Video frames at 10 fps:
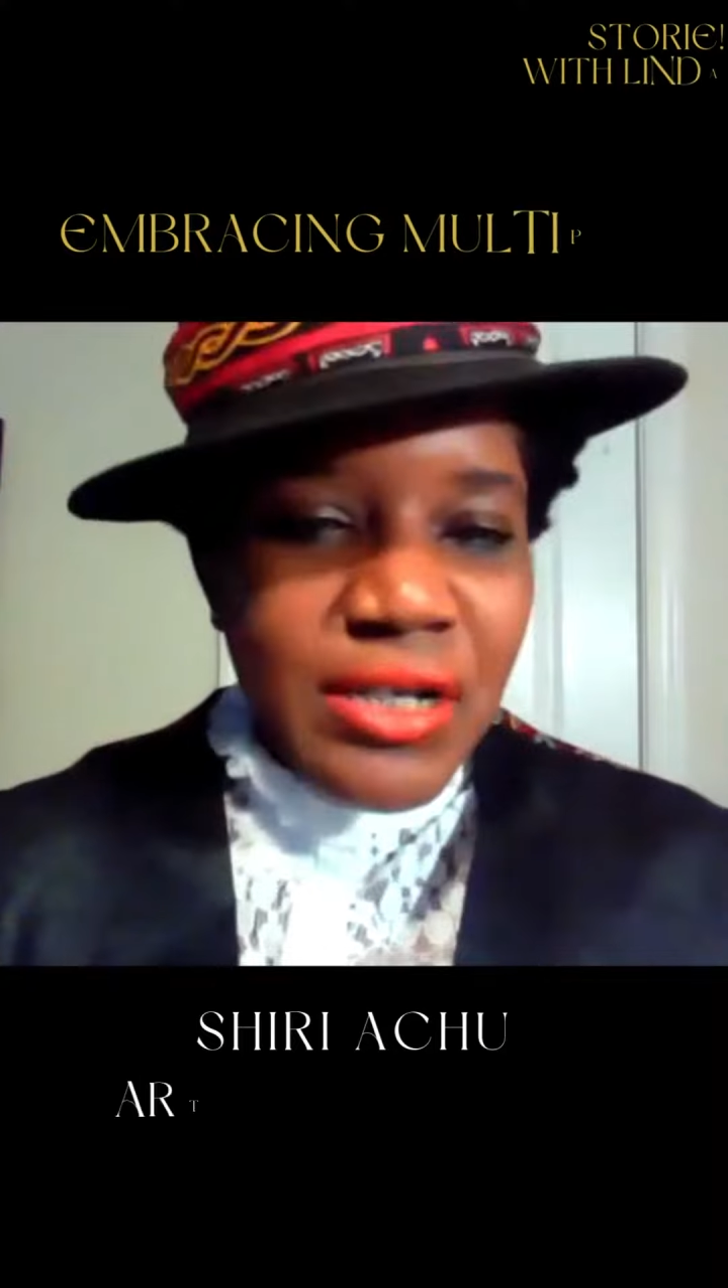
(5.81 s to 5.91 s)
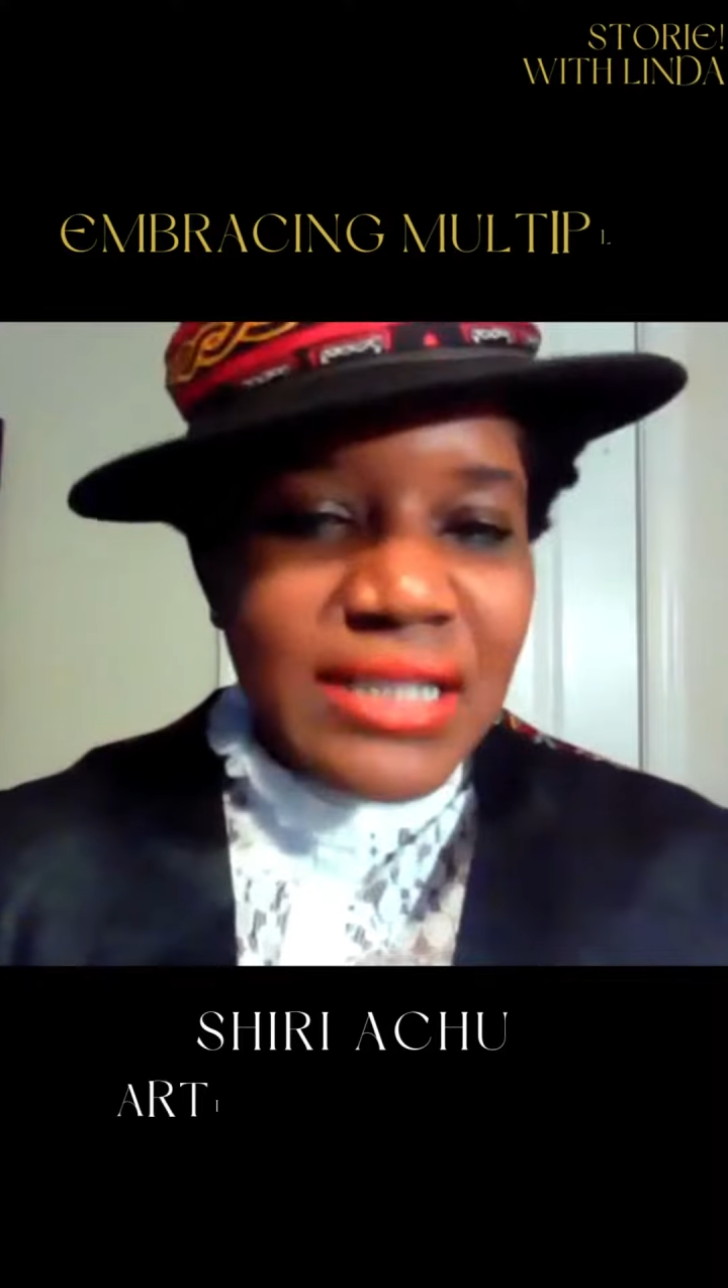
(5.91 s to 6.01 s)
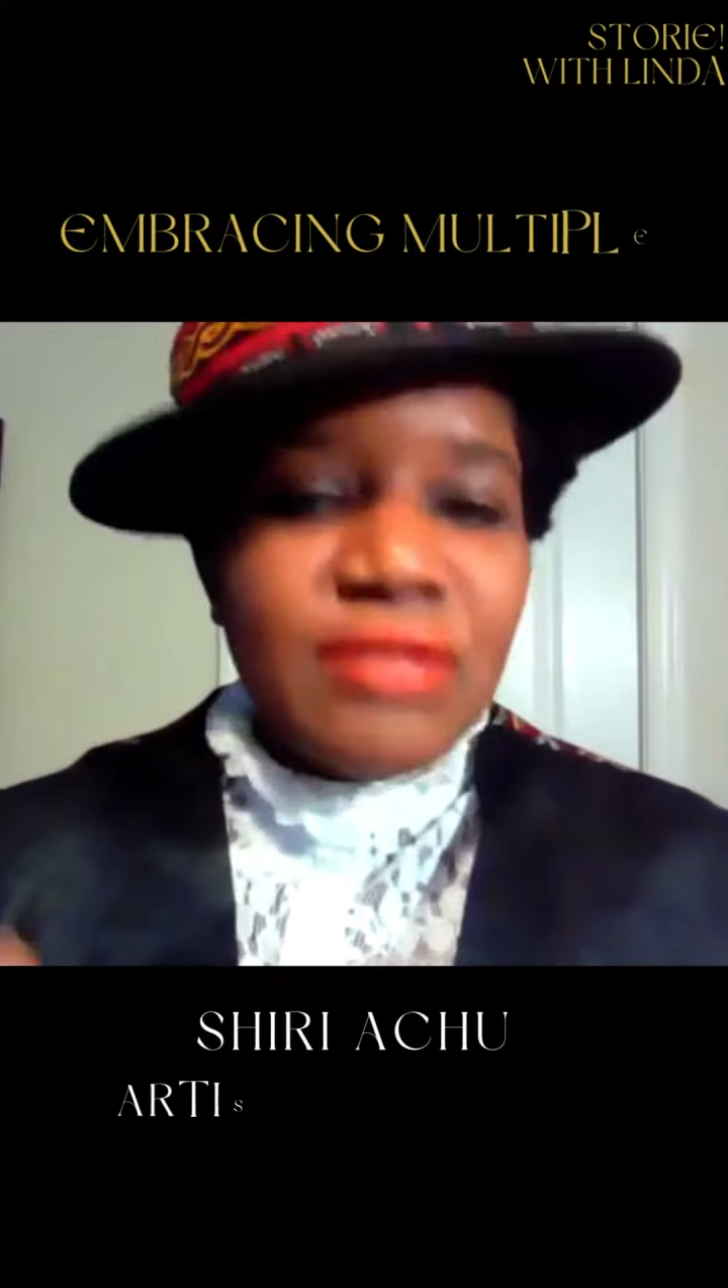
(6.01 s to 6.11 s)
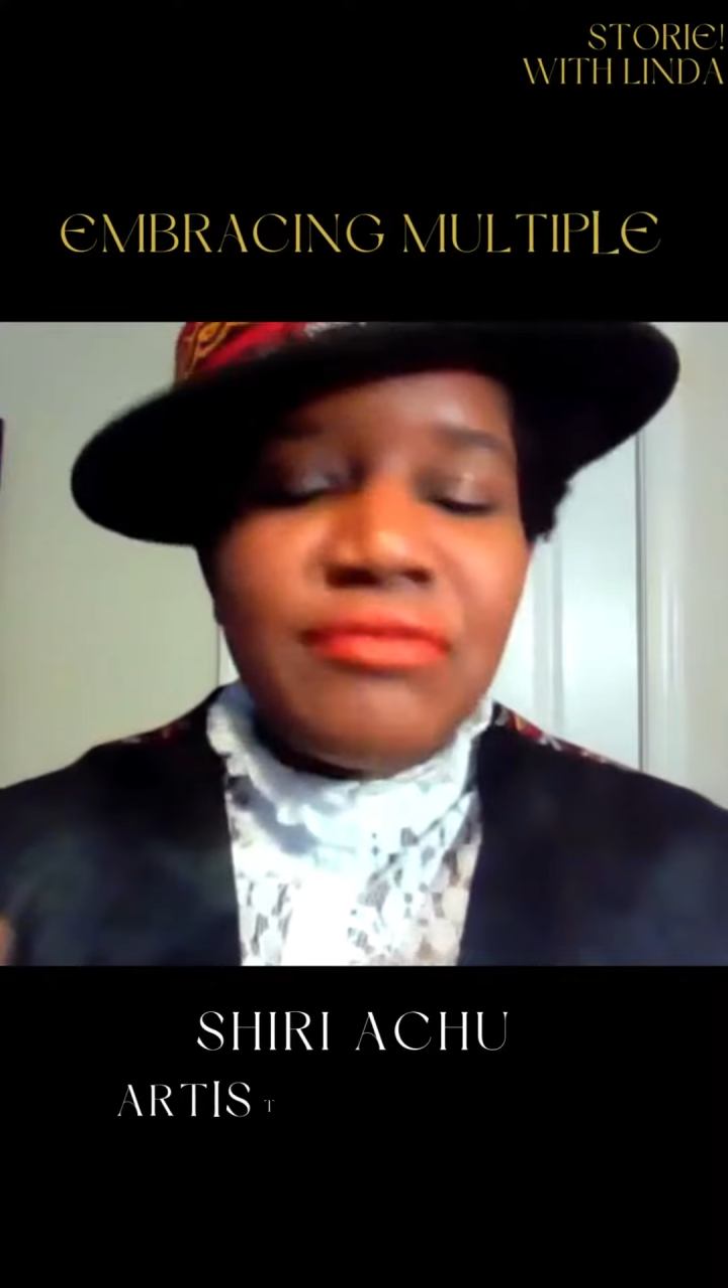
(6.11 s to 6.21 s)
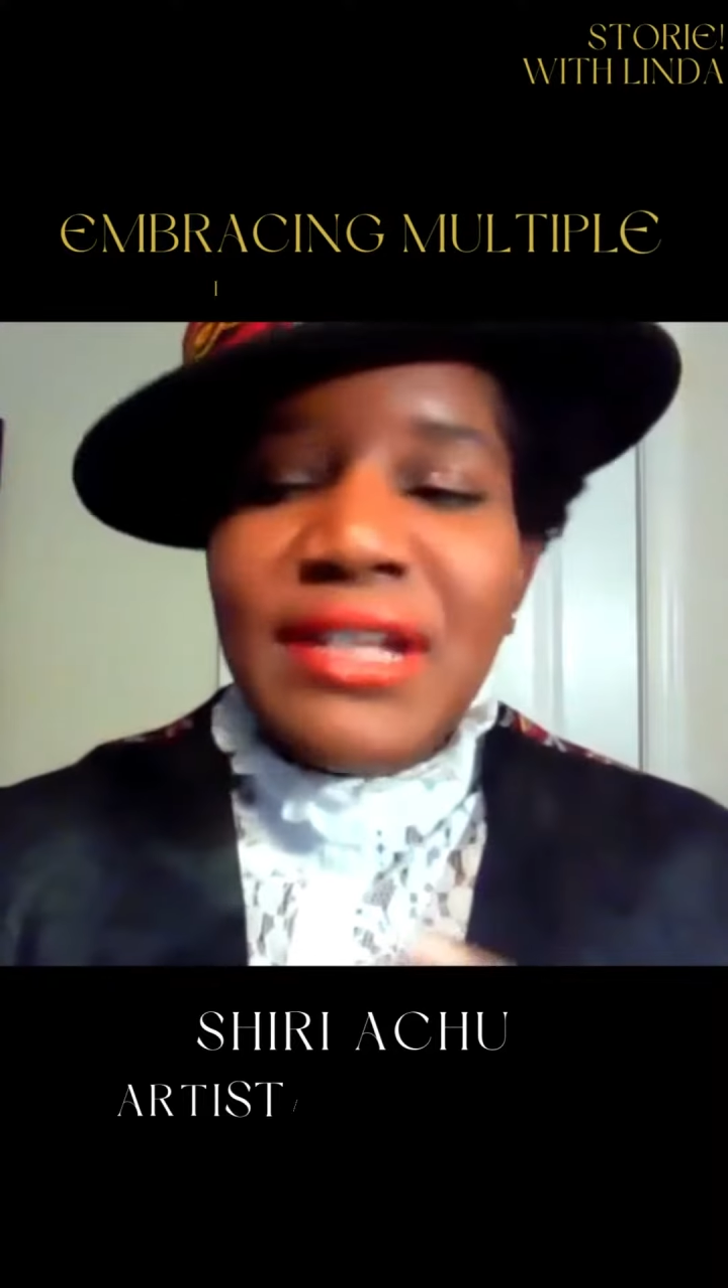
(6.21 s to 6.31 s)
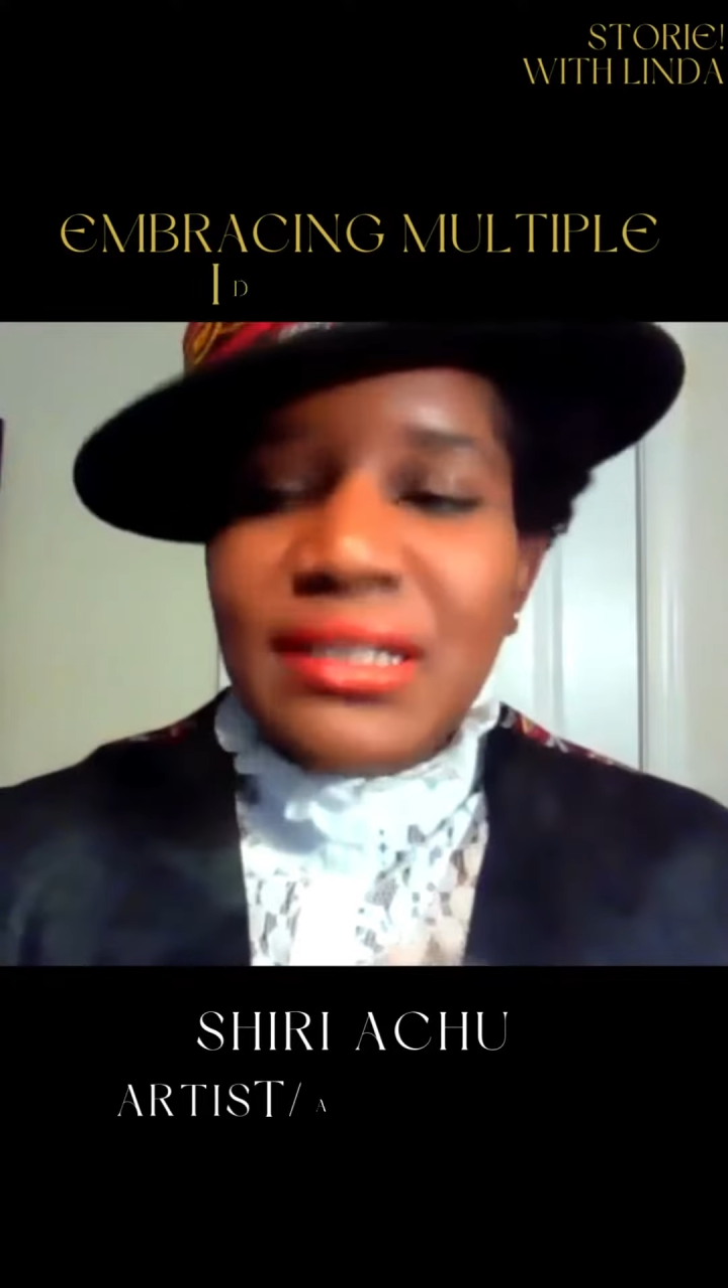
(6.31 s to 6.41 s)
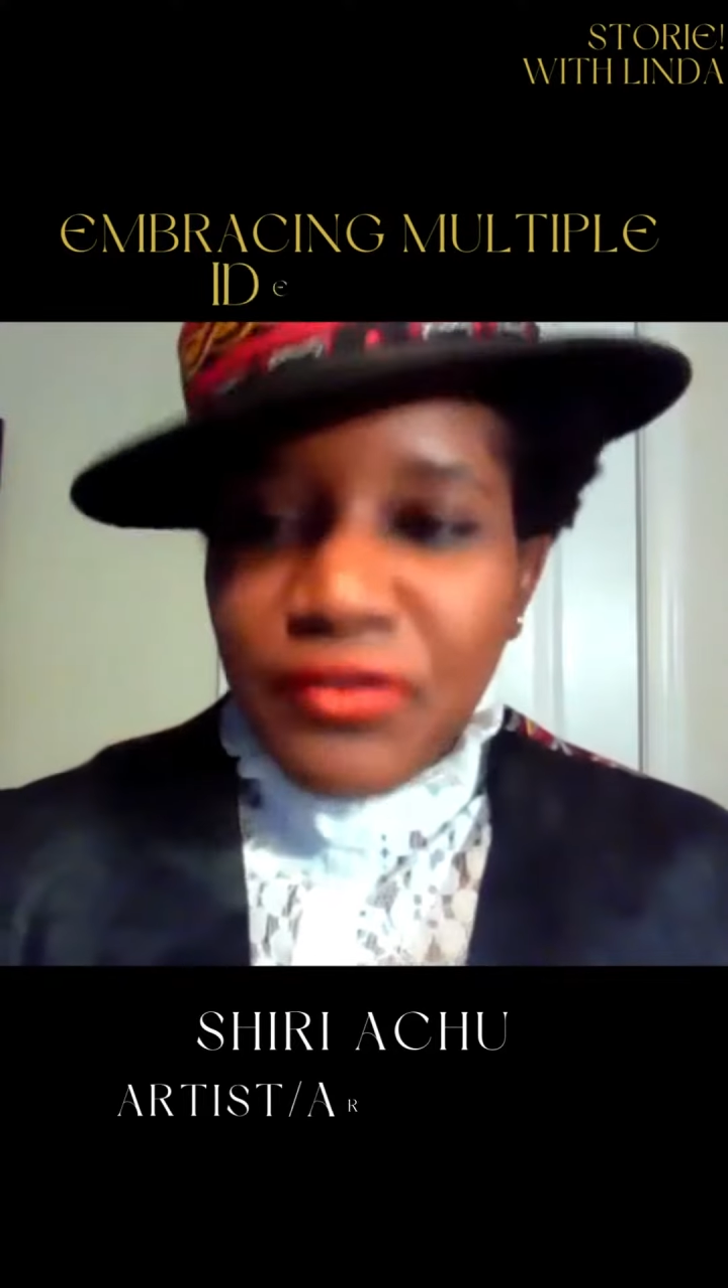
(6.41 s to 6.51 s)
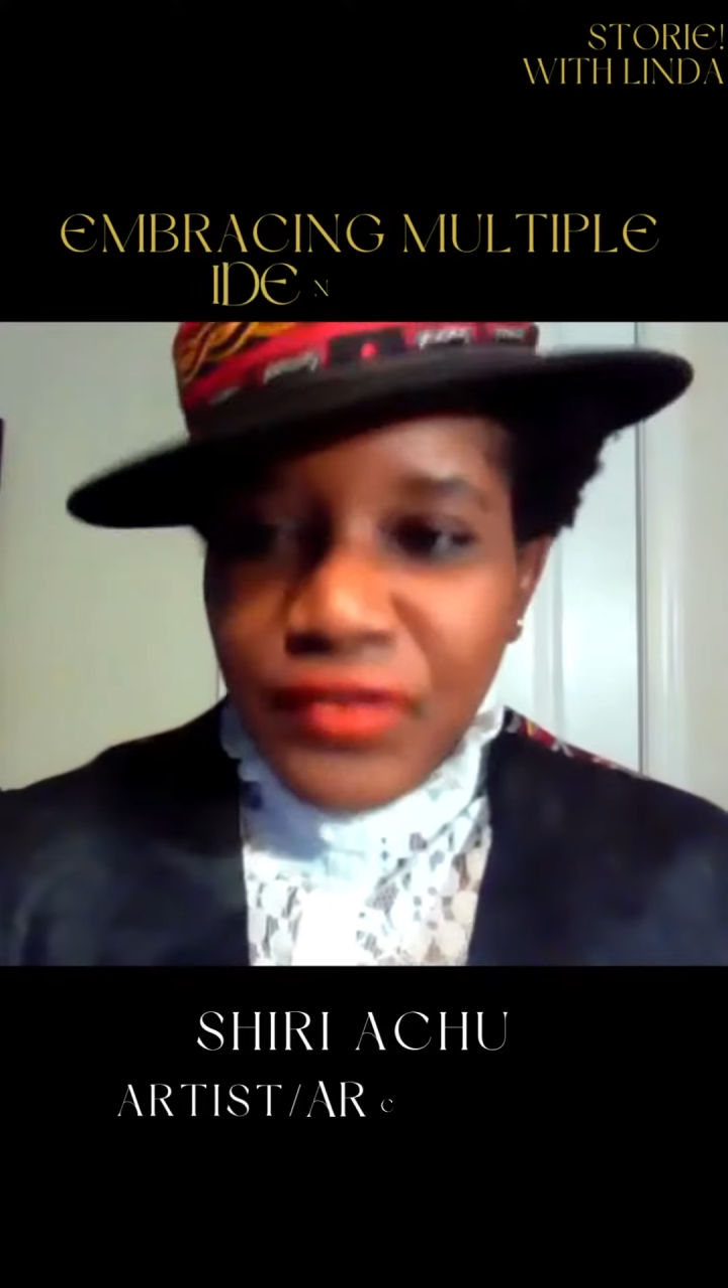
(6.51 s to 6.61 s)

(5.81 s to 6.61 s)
is a creative